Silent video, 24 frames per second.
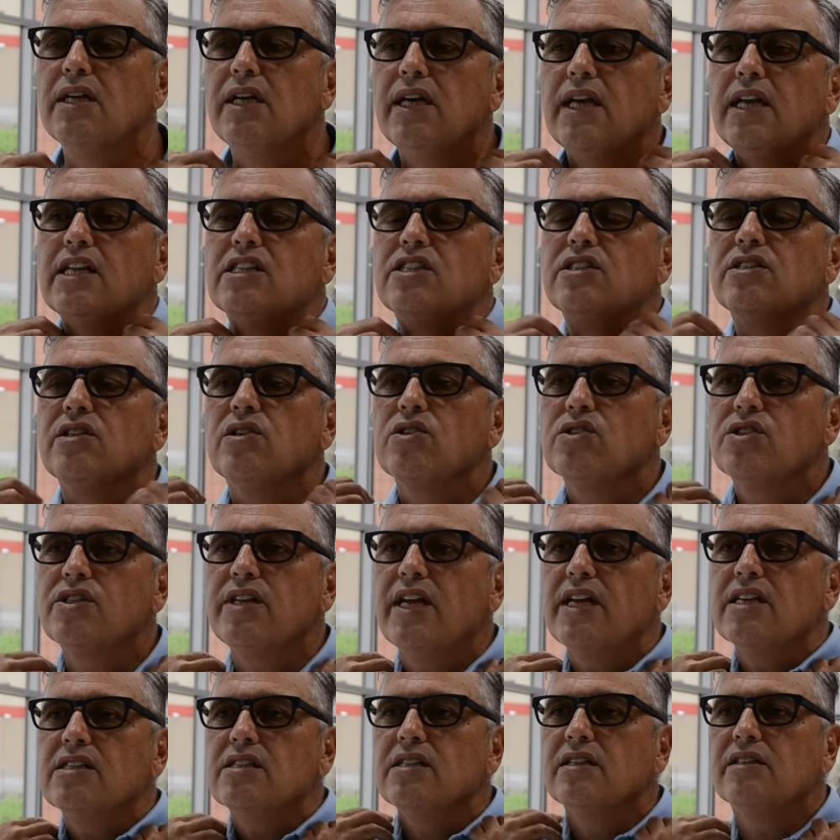It still
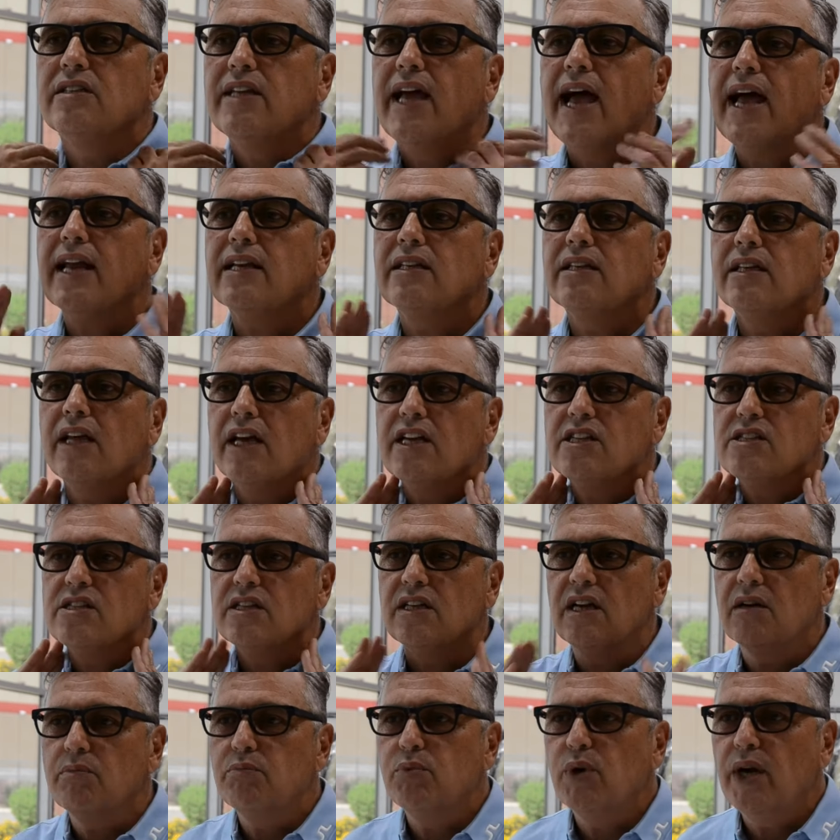stays intact, nice and
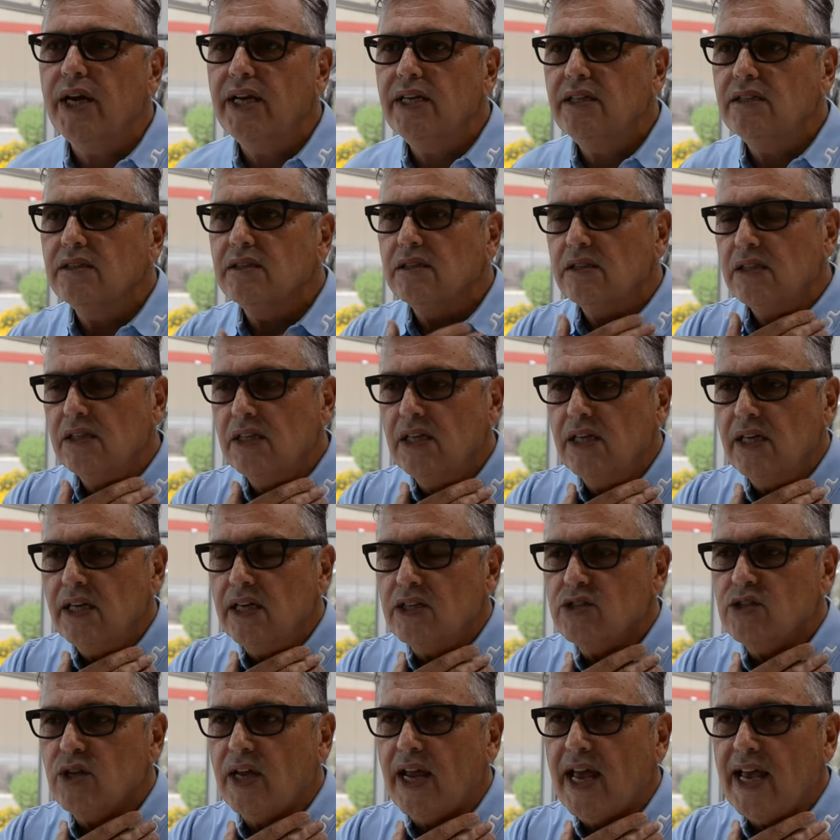upright.
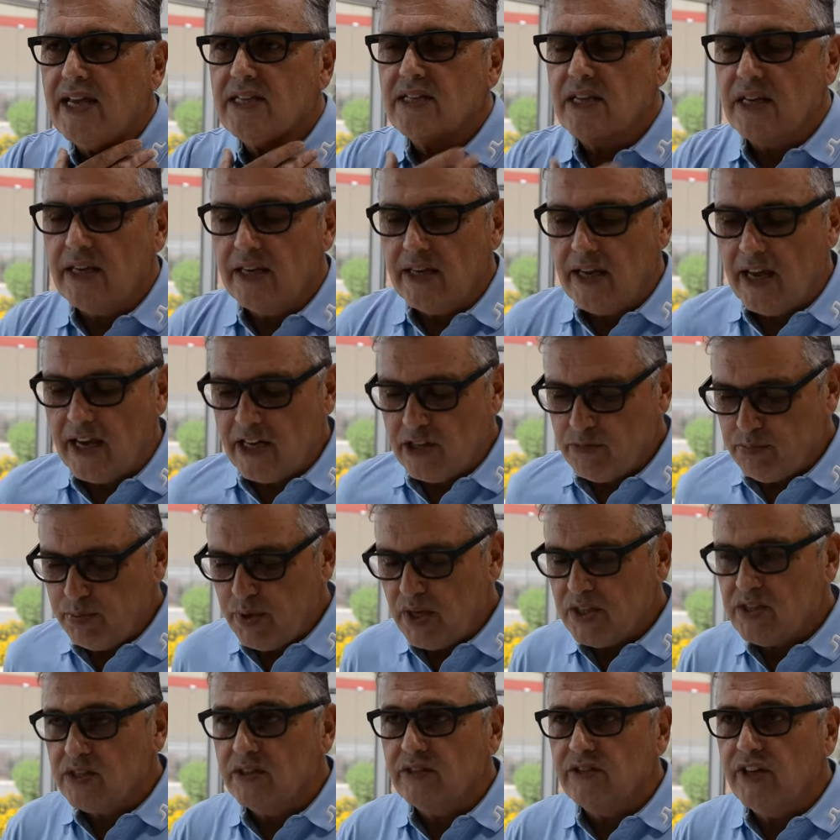So it has a nice
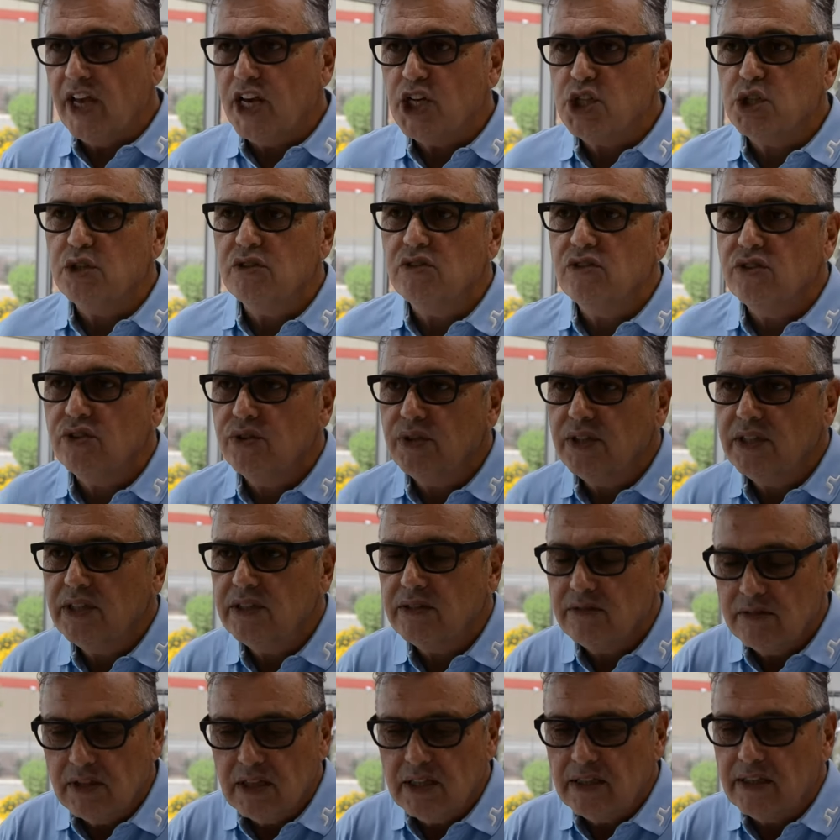presentation to it,
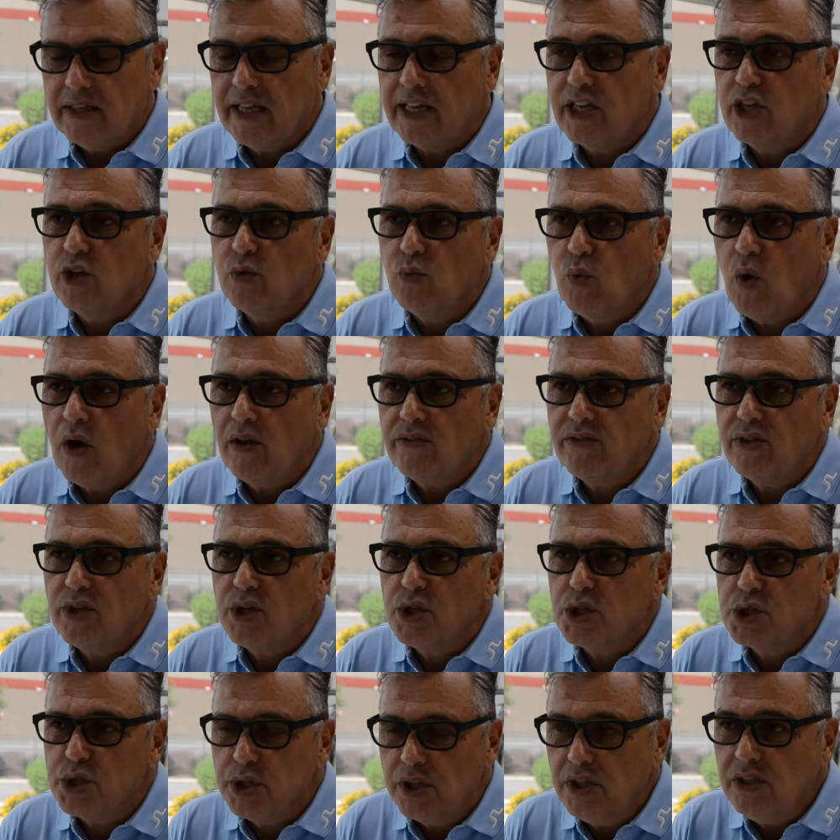like you want in a
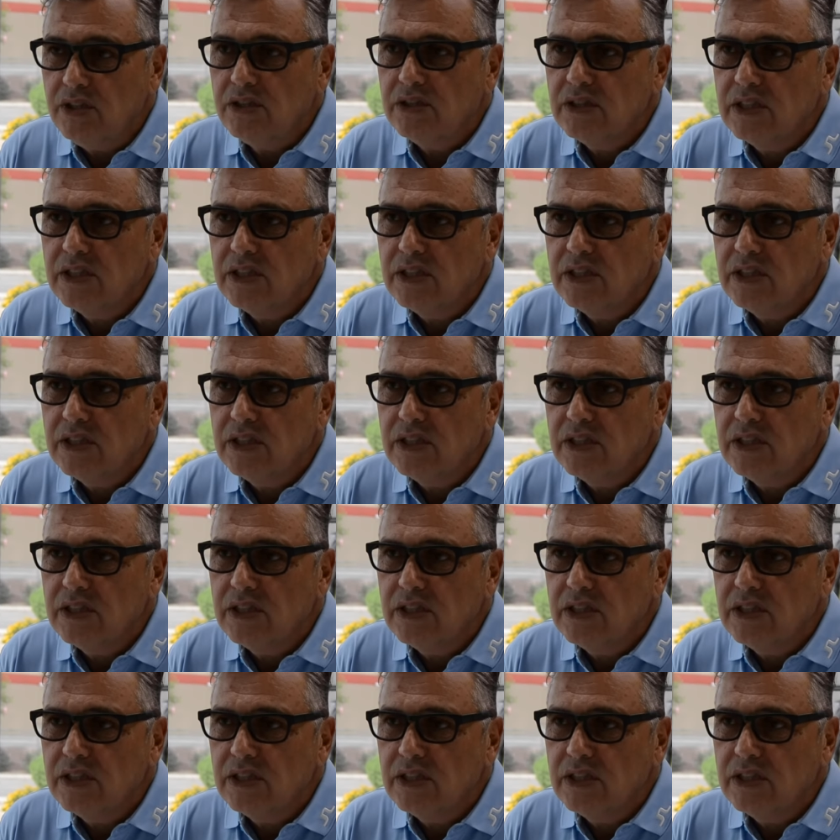shirt.